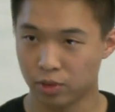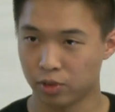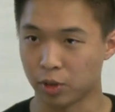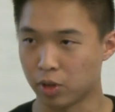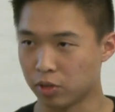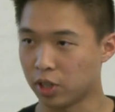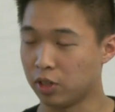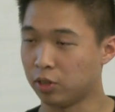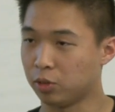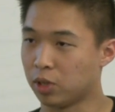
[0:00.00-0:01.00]
So you don't understand
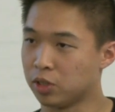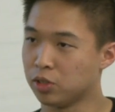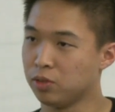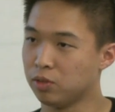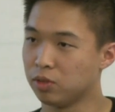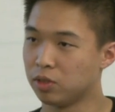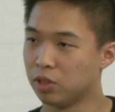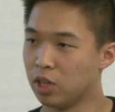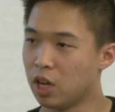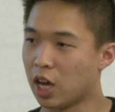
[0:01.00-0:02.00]
this question?
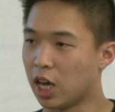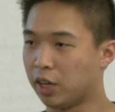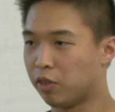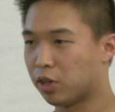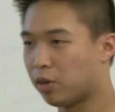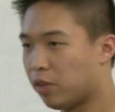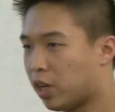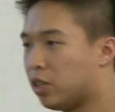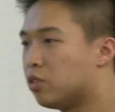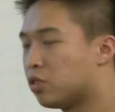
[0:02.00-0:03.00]
I give you an array of
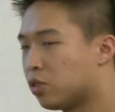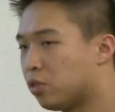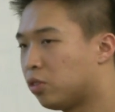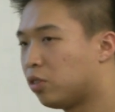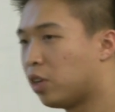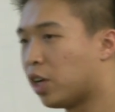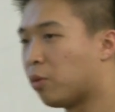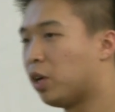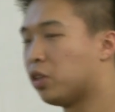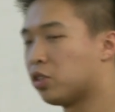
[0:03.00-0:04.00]
n integers, and I
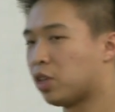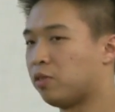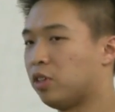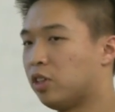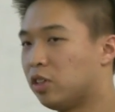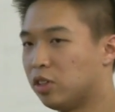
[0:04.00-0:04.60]
want you to shuffle it.